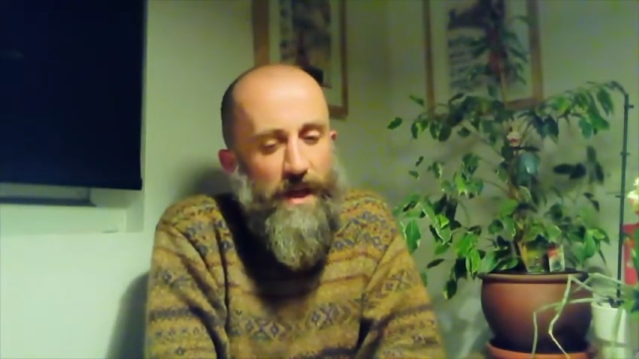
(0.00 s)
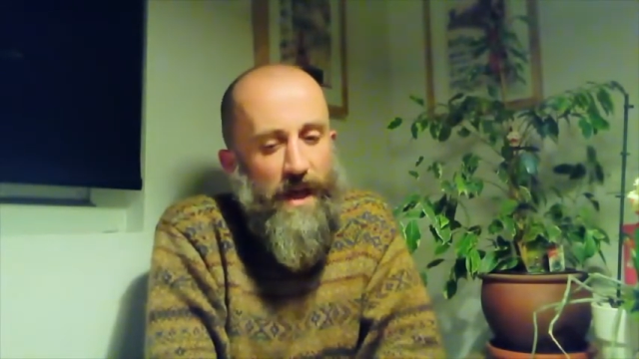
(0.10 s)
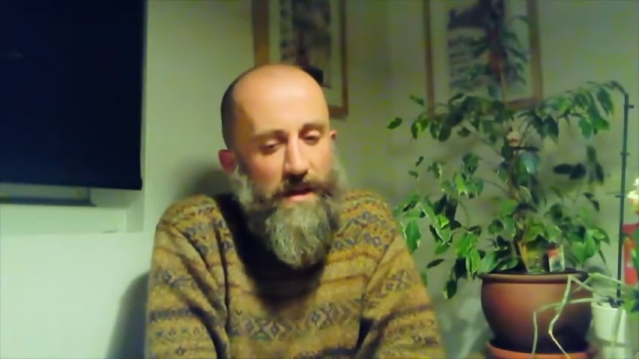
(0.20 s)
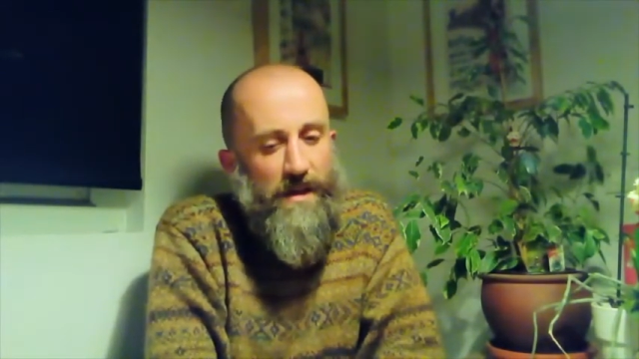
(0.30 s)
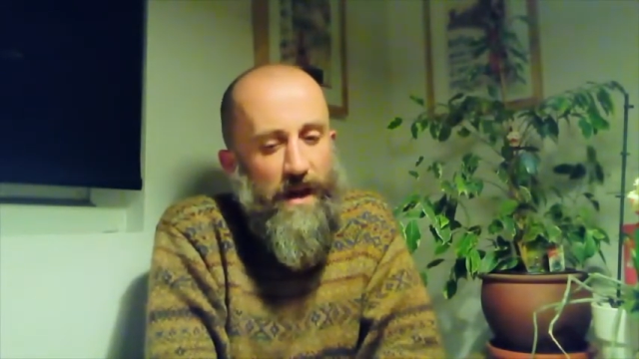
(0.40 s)

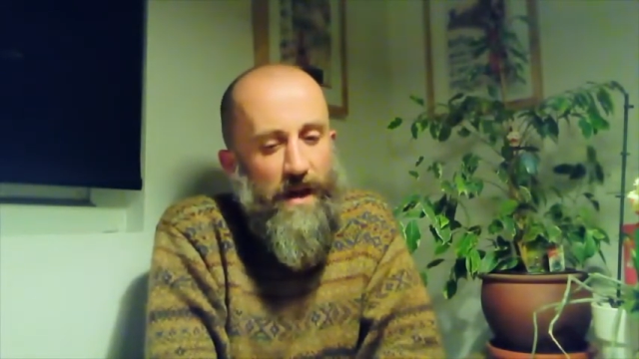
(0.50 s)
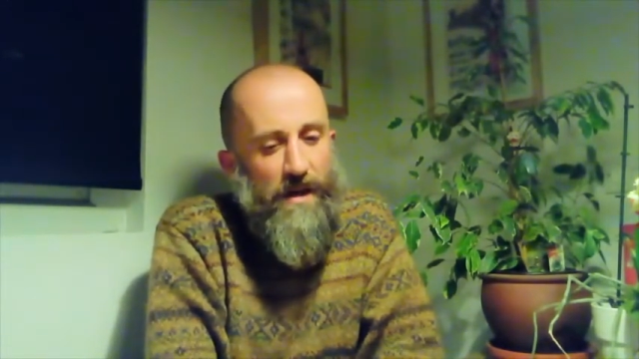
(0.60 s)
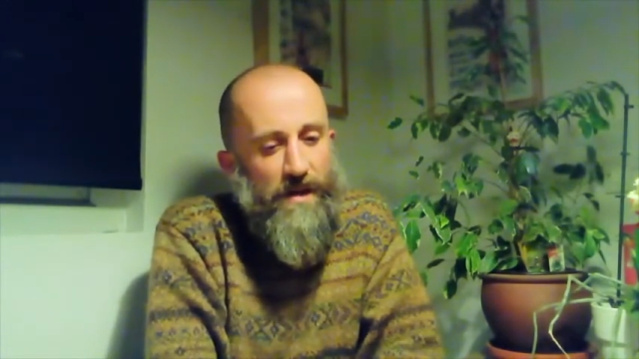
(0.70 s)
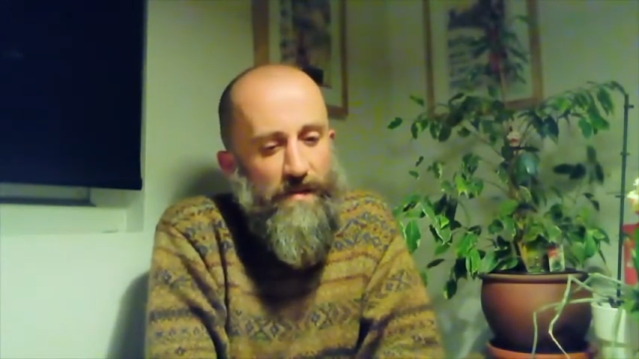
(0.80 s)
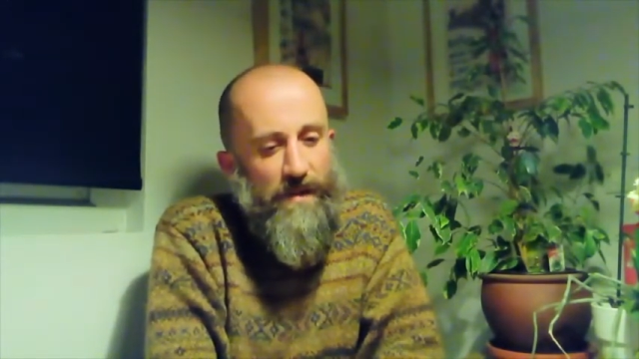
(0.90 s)

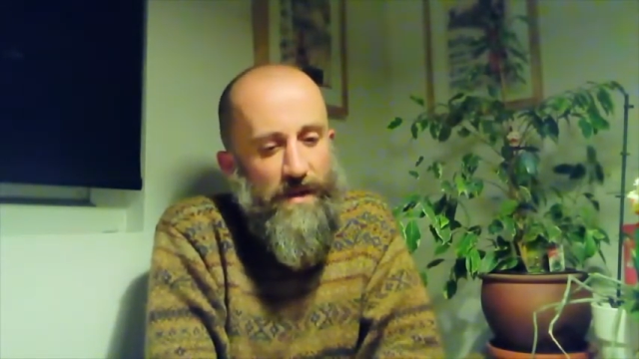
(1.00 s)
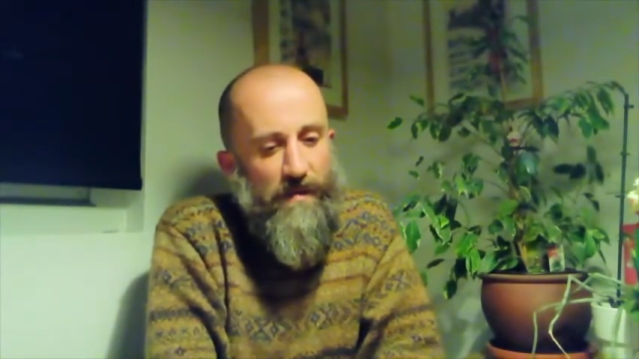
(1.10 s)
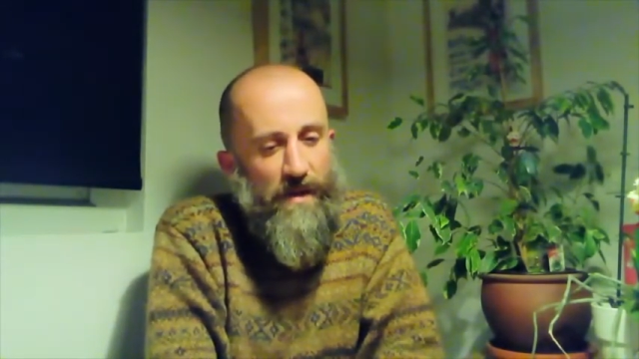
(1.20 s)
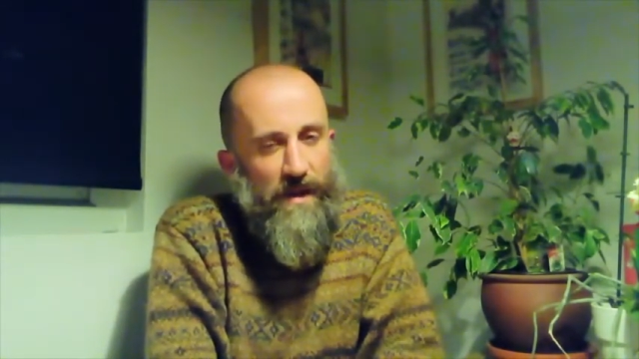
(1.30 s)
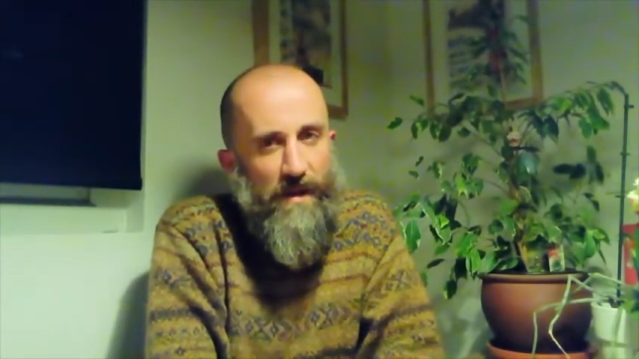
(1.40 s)
chastised for
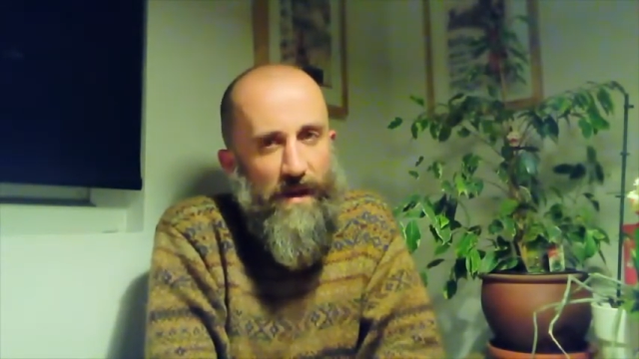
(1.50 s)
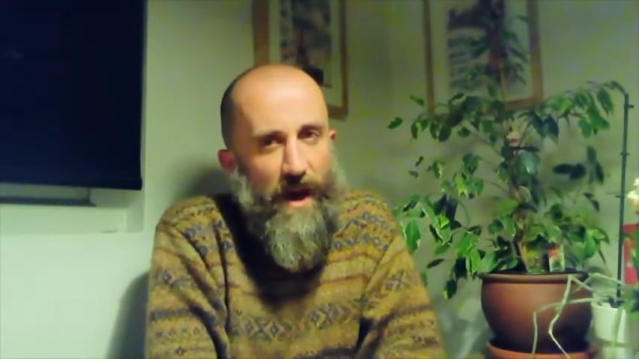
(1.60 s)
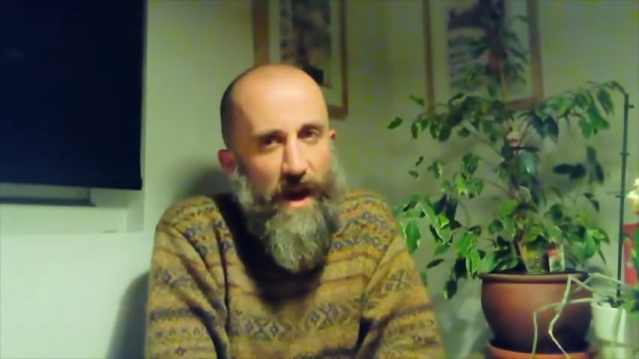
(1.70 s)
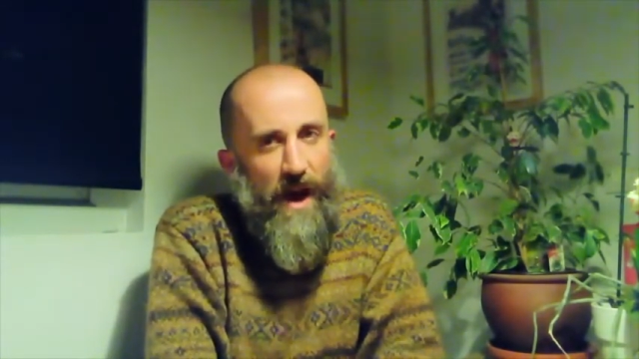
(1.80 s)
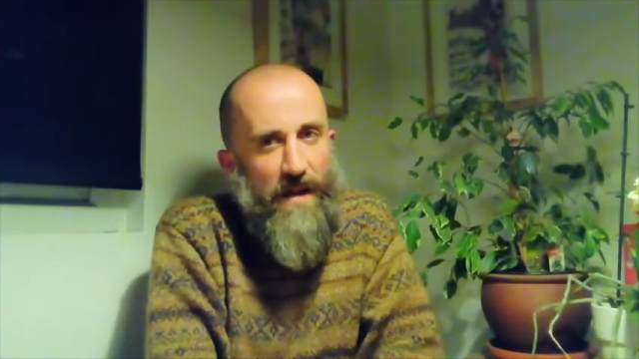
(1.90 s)
something that
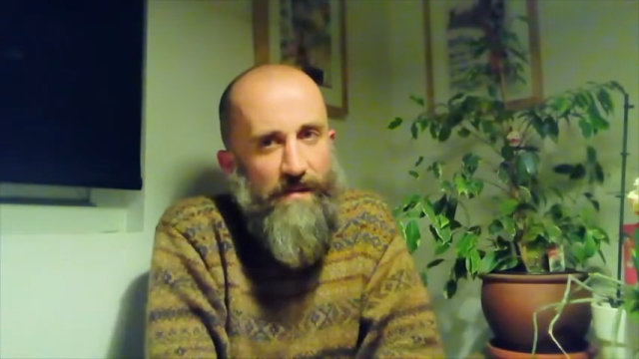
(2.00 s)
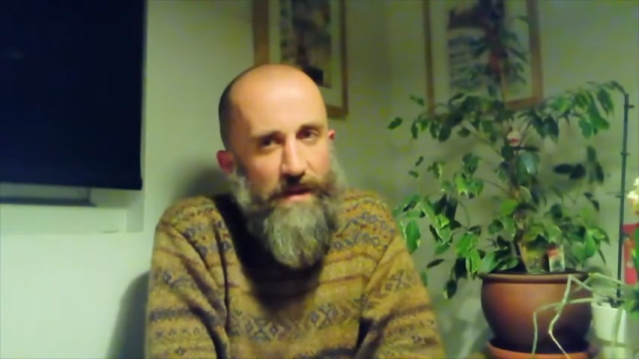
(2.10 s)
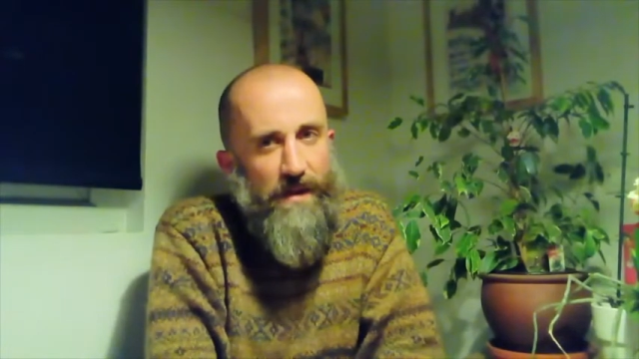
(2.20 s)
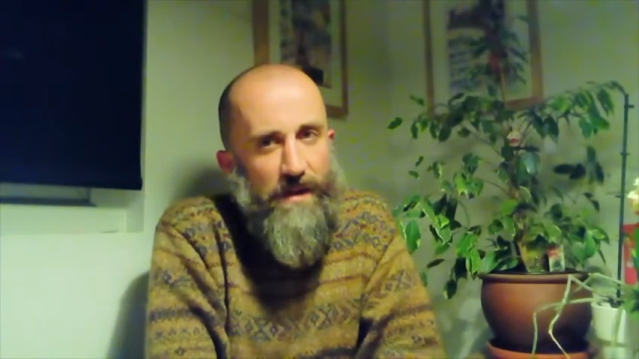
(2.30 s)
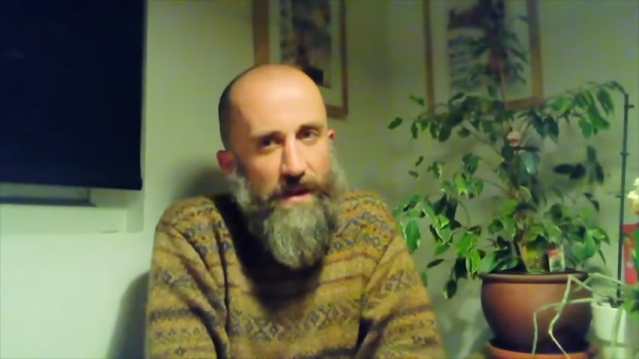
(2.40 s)
I
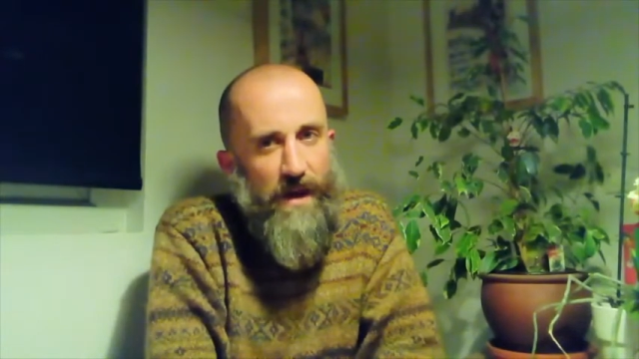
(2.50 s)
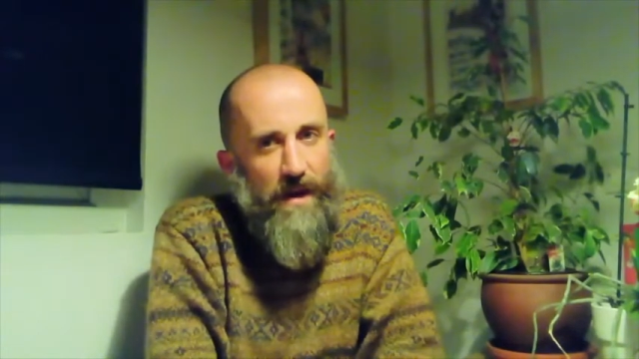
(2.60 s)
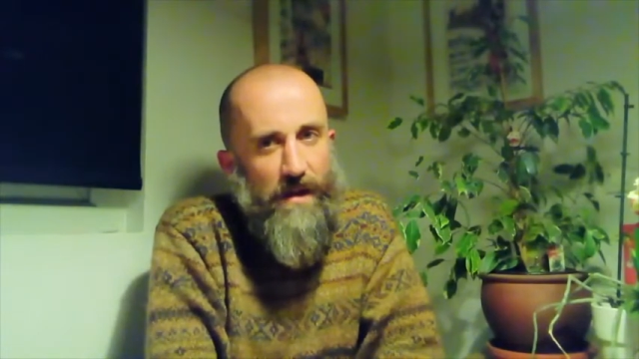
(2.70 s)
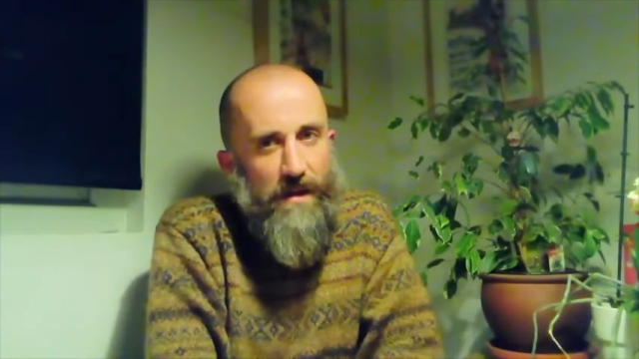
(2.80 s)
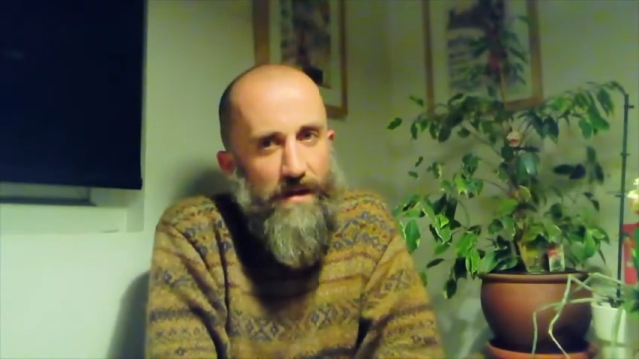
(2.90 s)
haven't
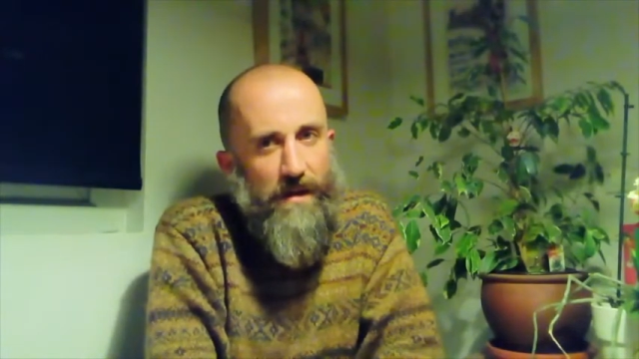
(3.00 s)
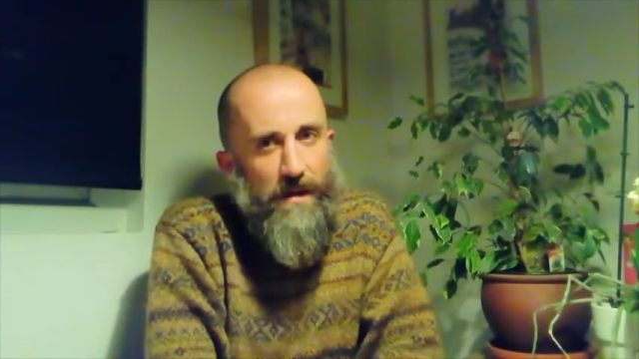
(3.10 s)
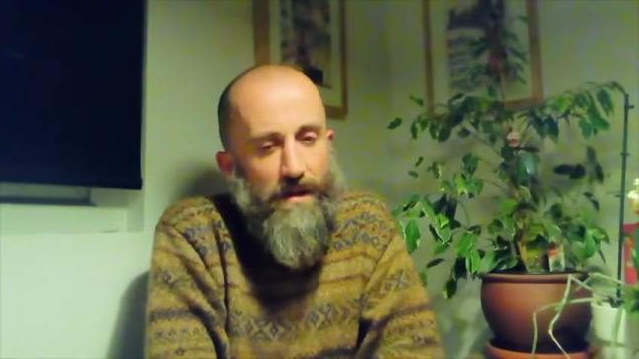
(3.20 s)
done.